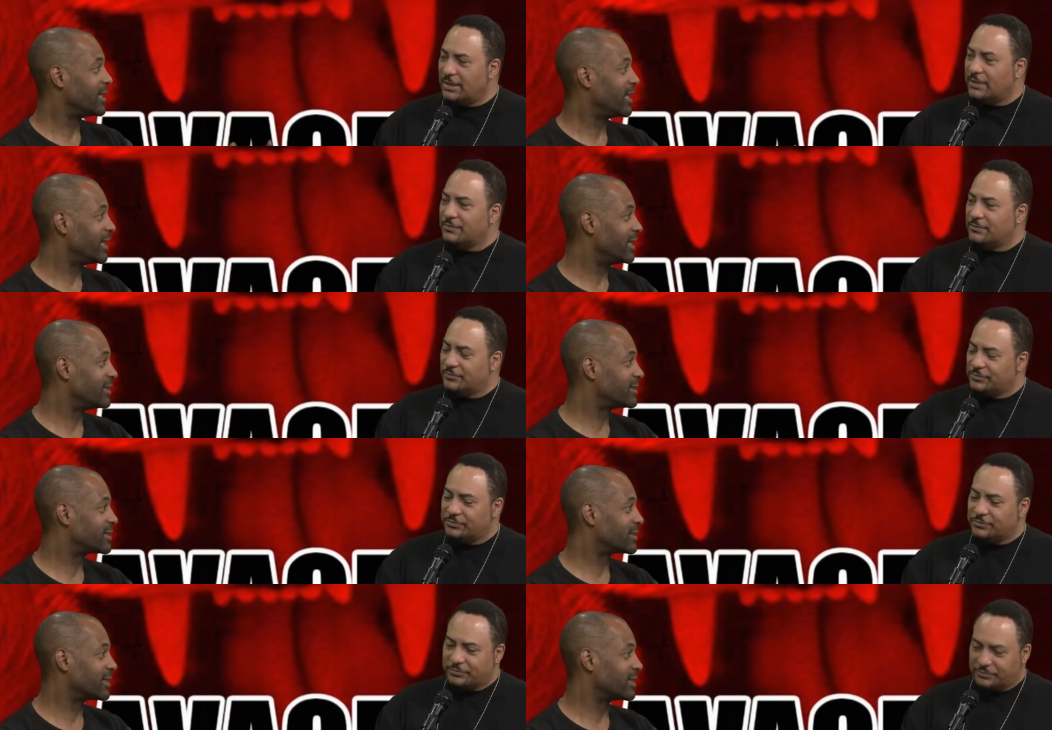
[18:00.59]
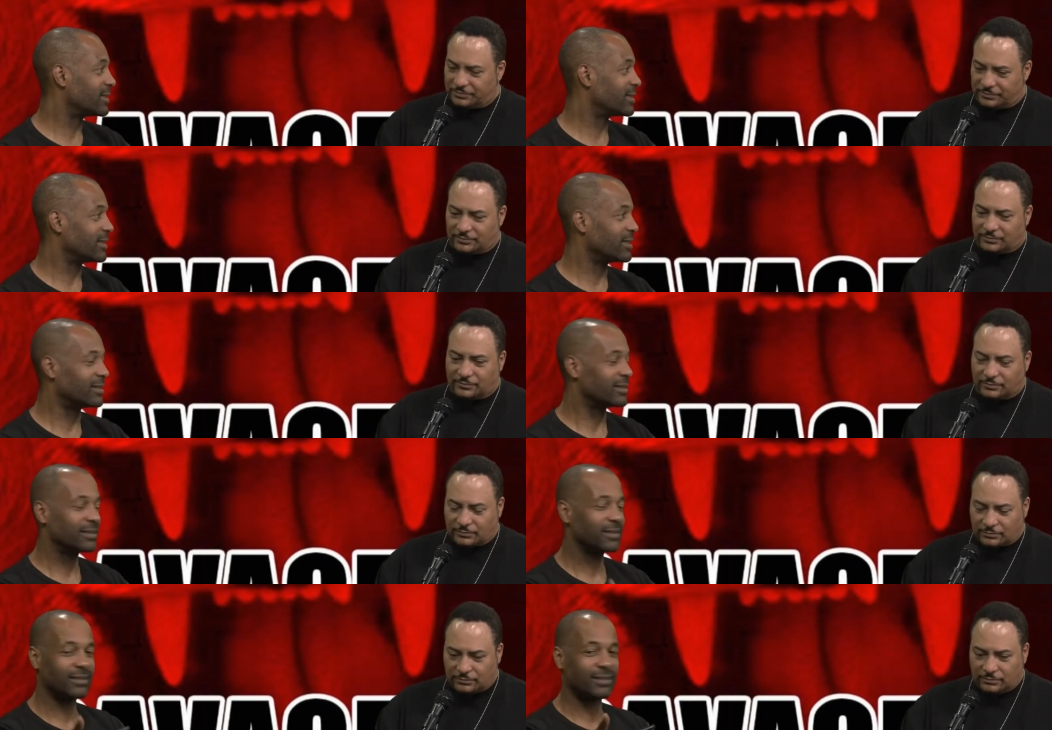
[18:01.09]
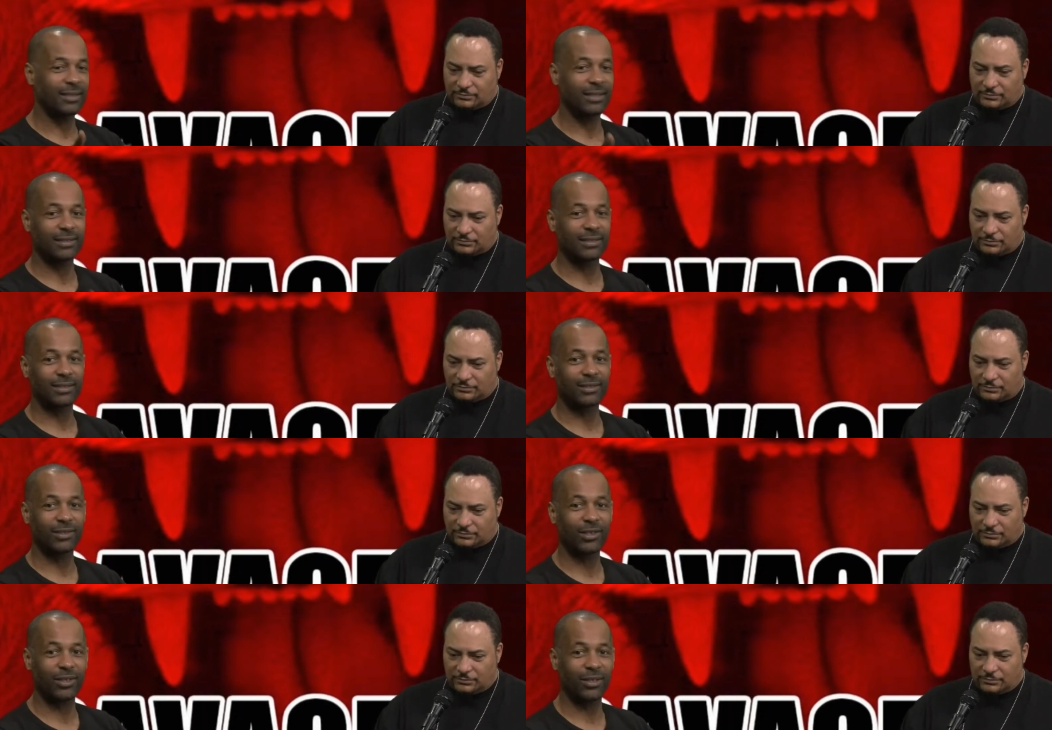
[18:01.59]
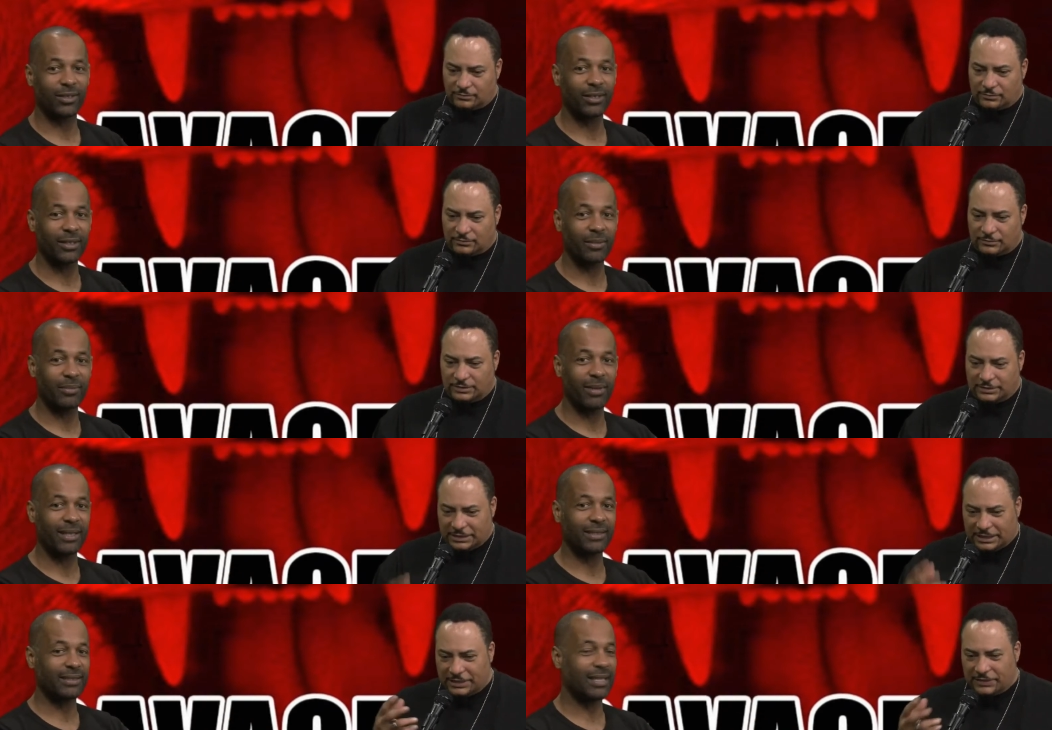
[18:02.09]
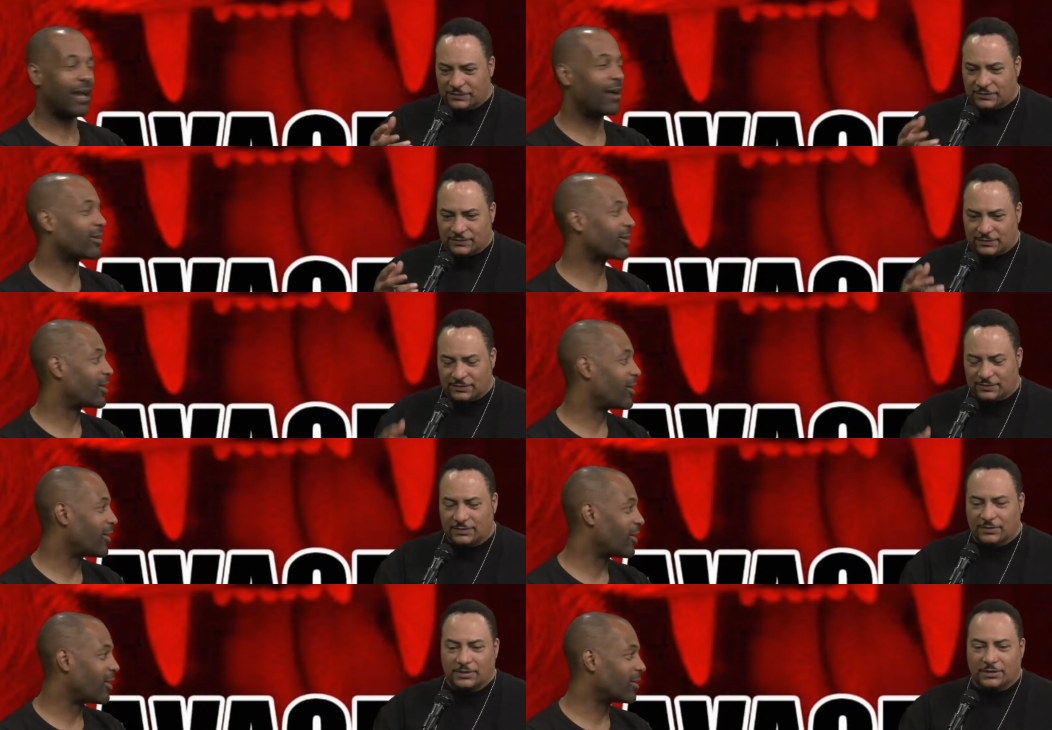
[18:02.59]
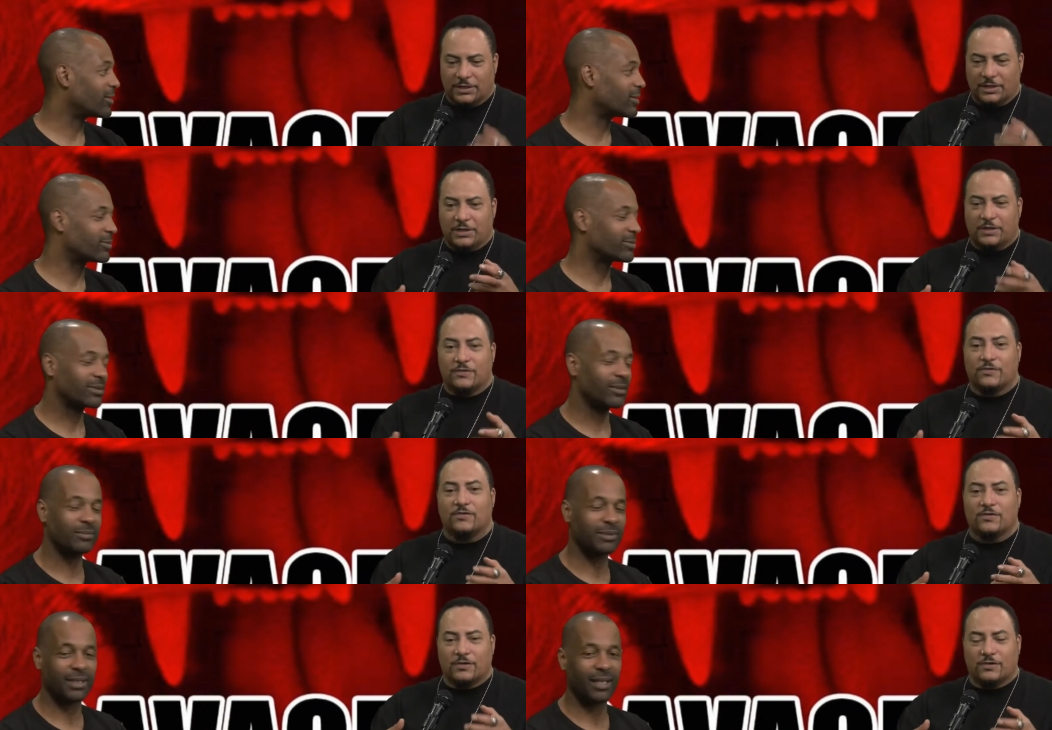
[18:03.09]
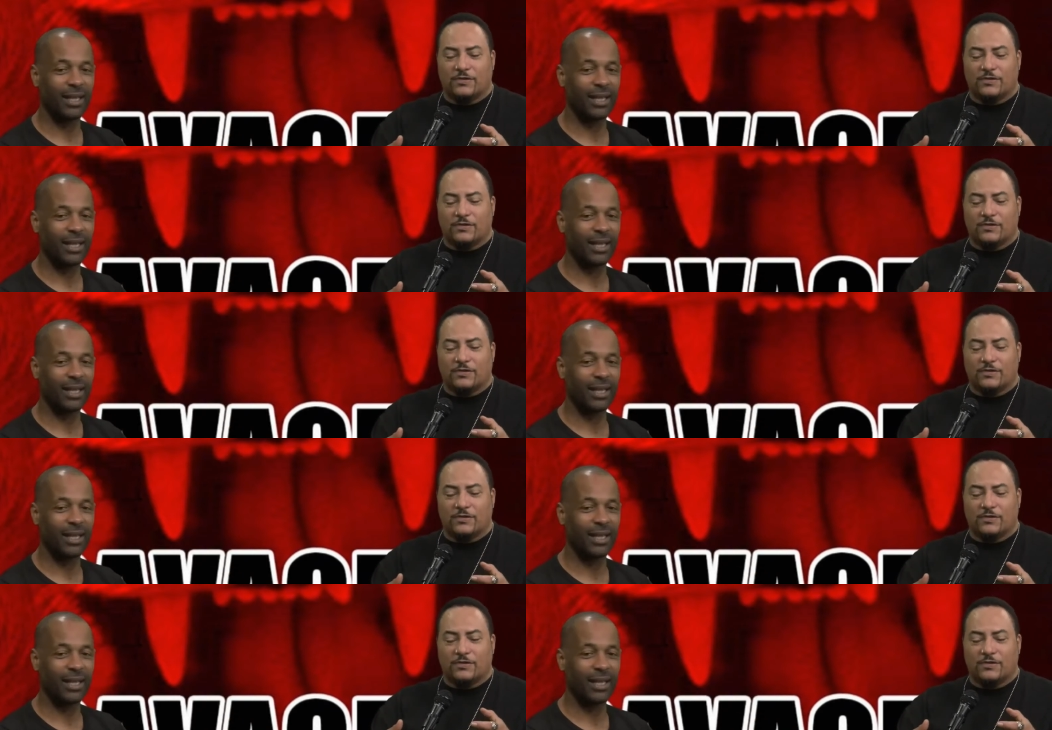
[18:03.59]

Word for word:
Speaker 1: yeast and the sugar and it makes yeast, alcohol or something